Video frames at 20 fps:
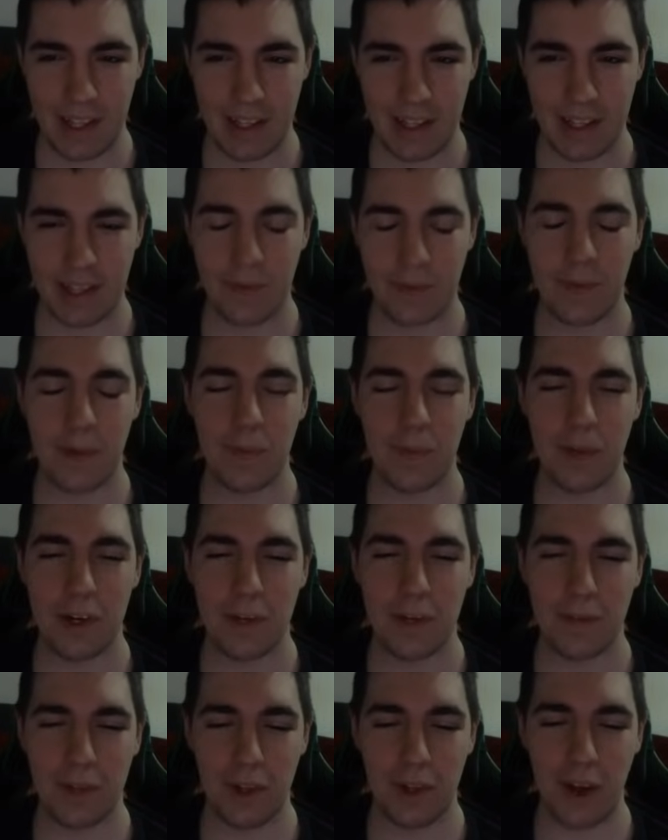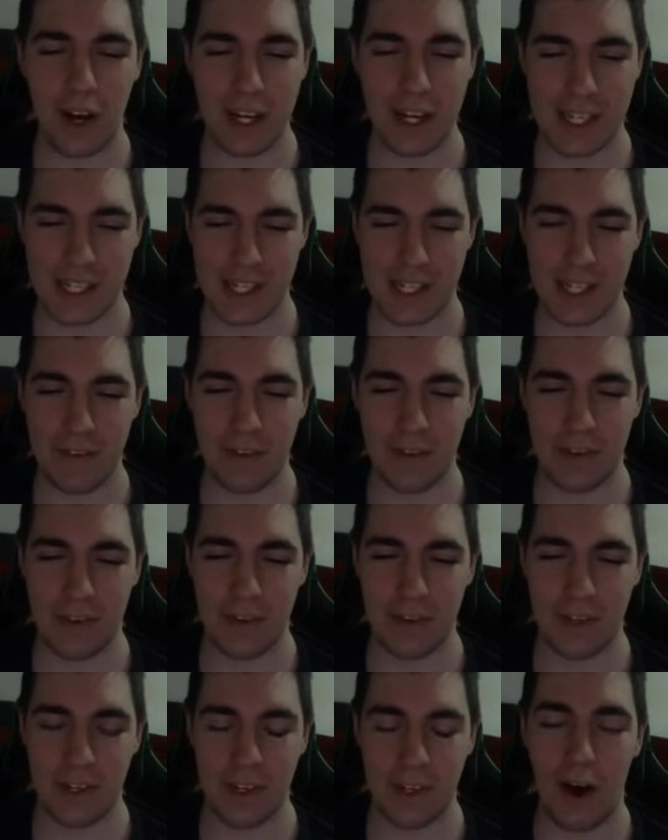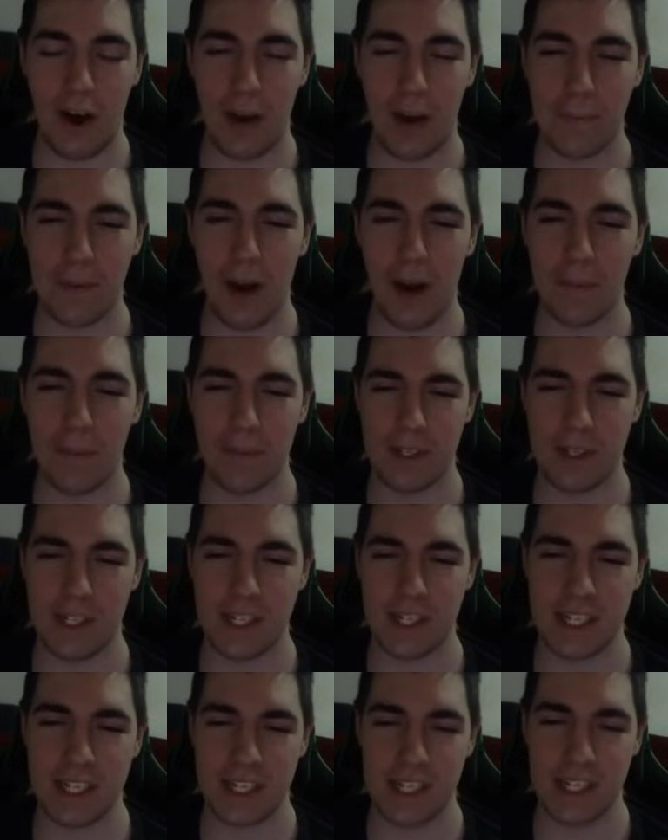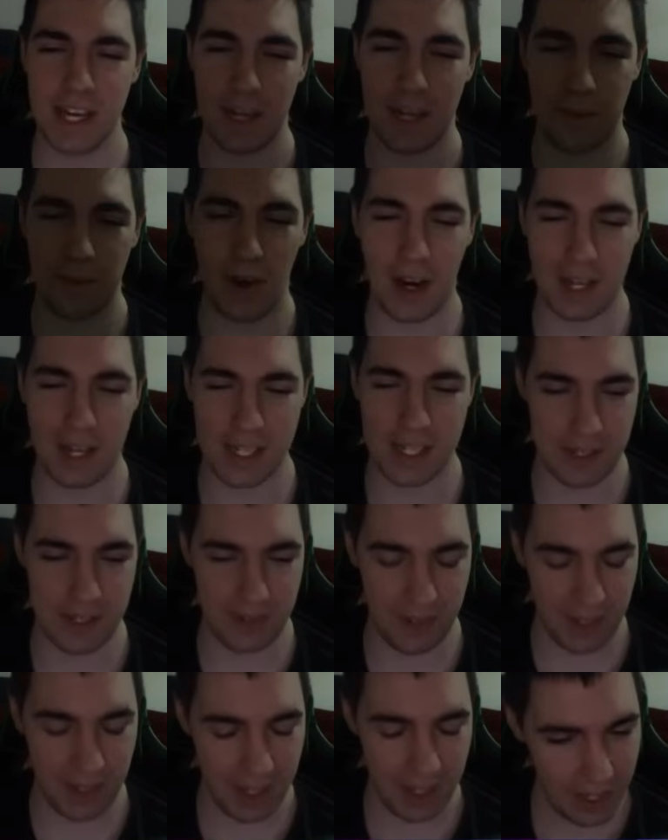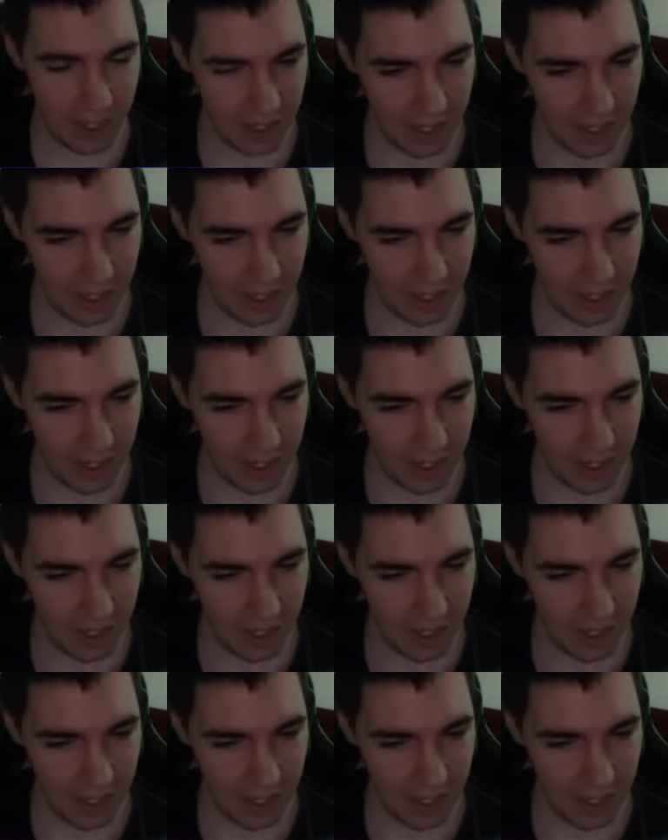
Like, we would have lost even to the Hobgoblin just because he had Proxima.